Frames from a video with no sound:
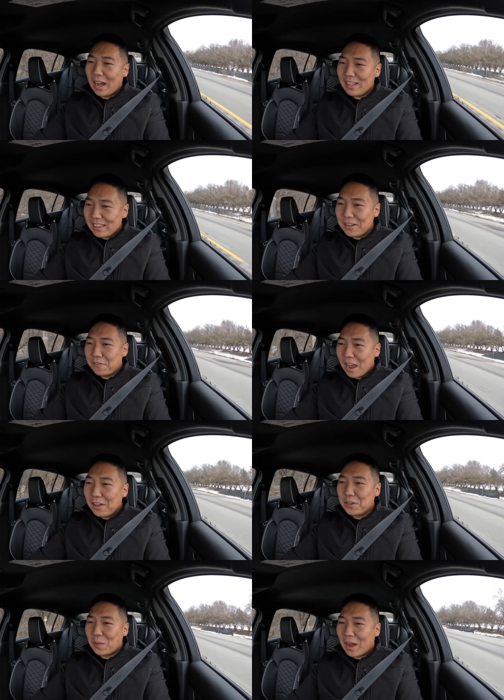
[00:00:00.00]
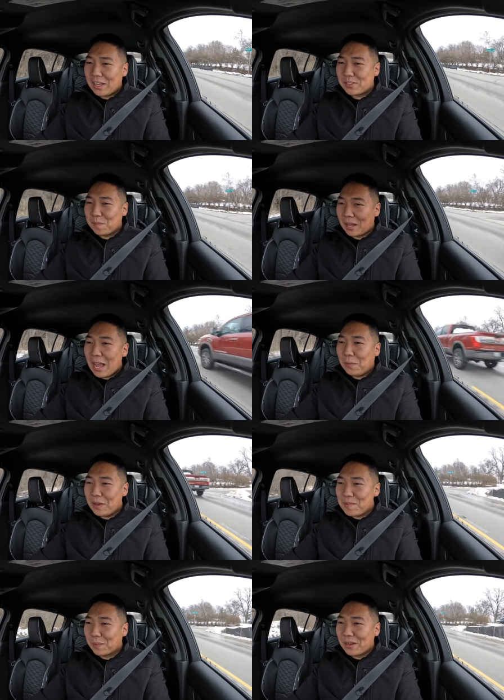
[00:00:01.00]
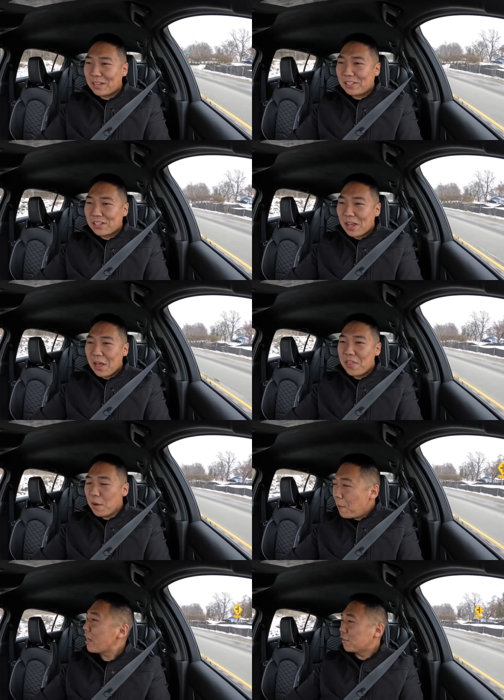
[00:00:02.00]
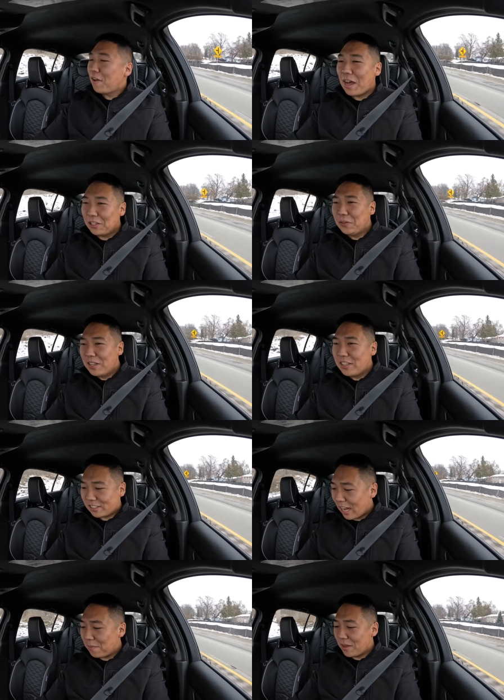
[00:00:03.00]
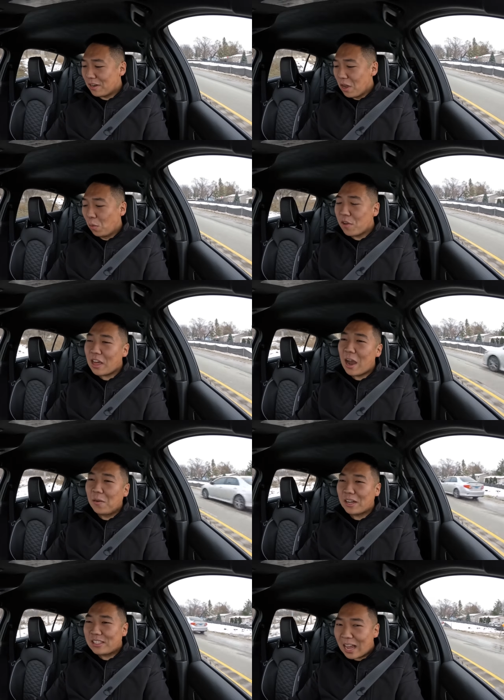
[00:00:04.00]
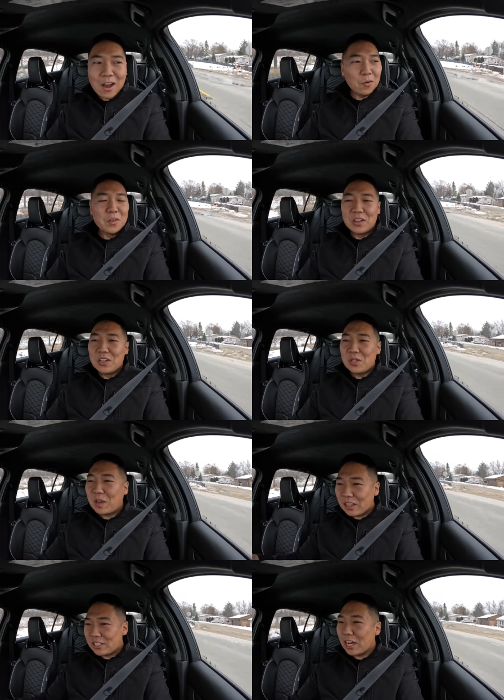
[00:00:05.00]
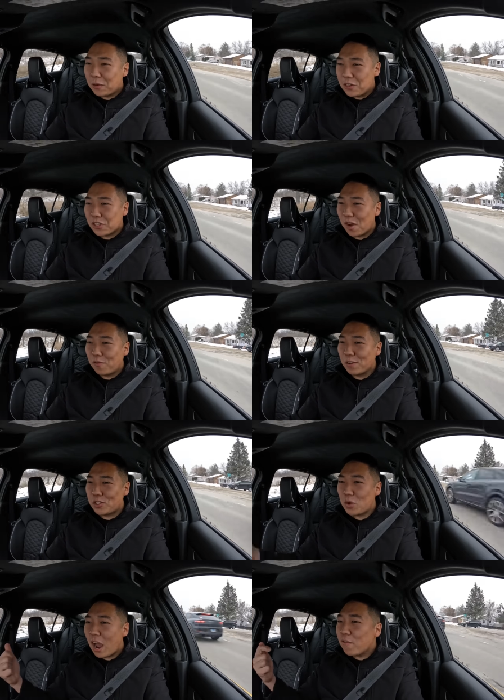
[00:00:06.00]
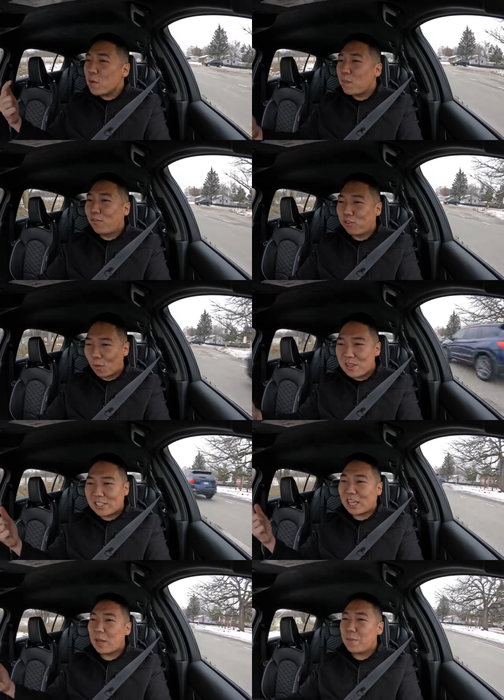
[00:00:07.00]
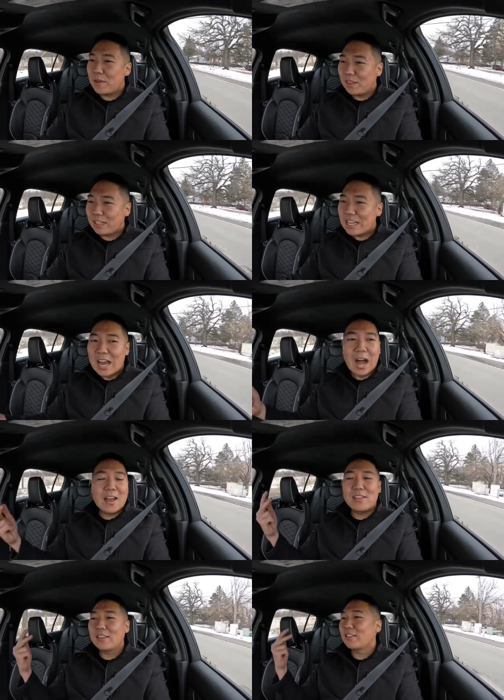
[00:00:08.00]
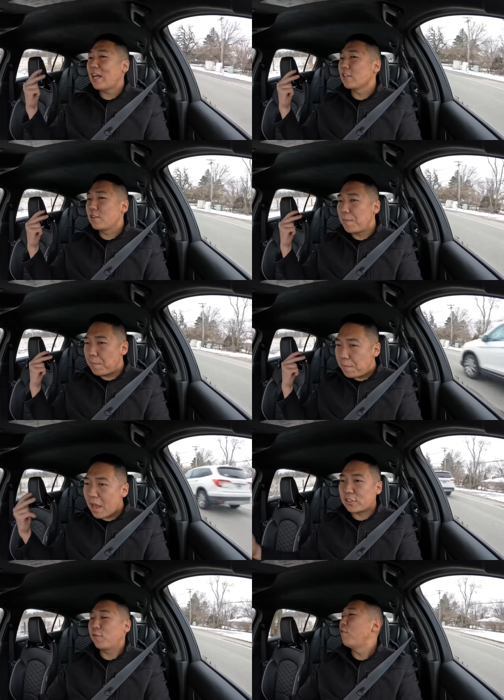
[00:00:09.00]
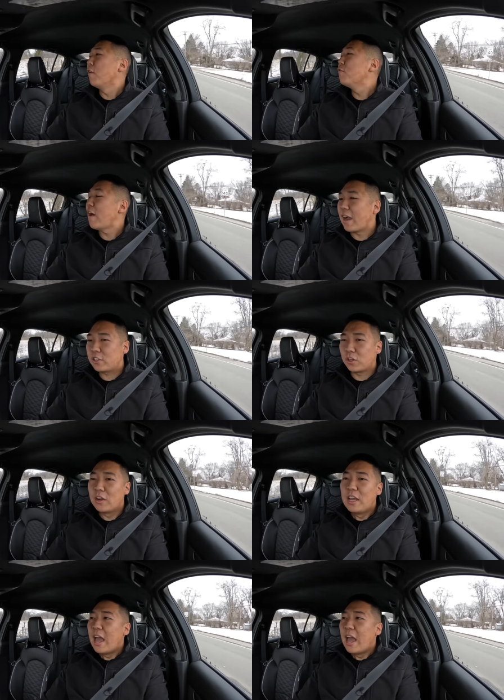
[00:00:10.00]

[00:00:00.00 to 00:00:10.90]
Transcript: I think value wise, Blackwing brings the best value in the segment, without a doubt. You get the tech creature comforts, you have the performance, the capability. I think this has the best fun factor,